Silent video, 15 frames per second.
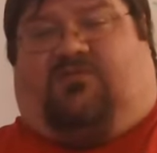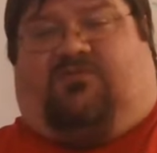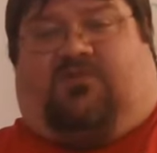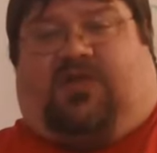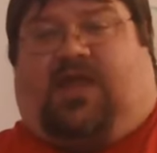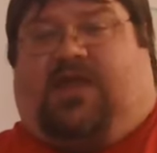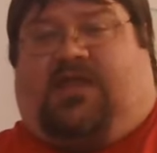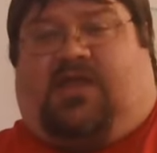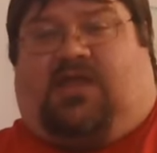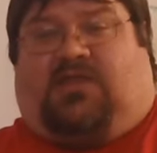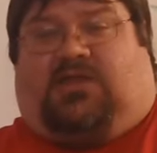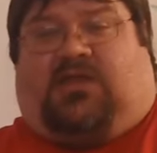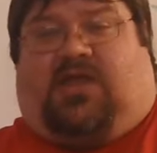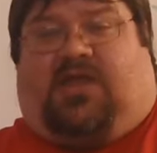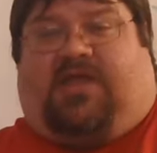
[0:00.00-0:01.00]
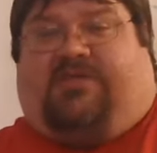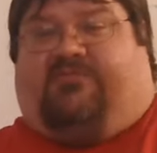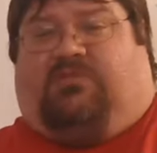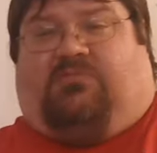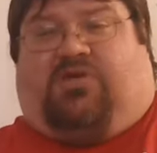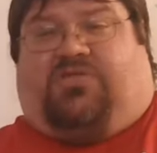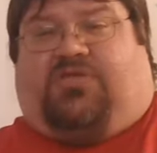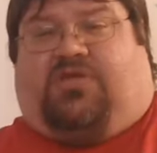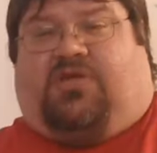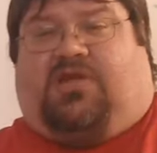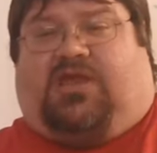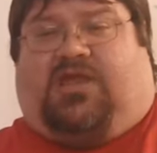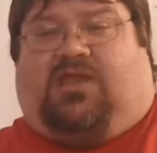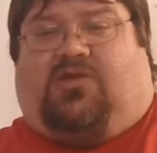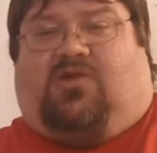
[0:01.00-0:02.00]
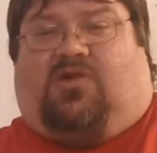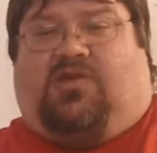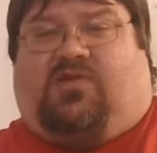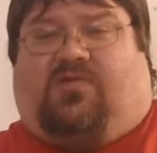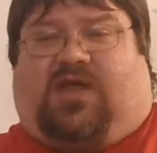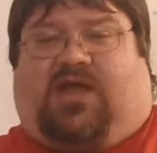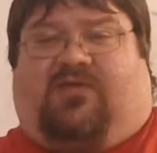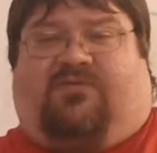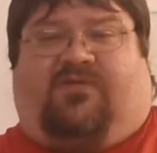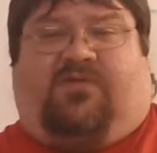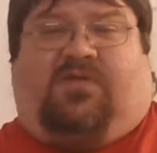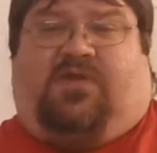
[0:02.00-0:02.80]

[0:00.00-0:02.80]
For $9.99 every month, you're going to get an autograph.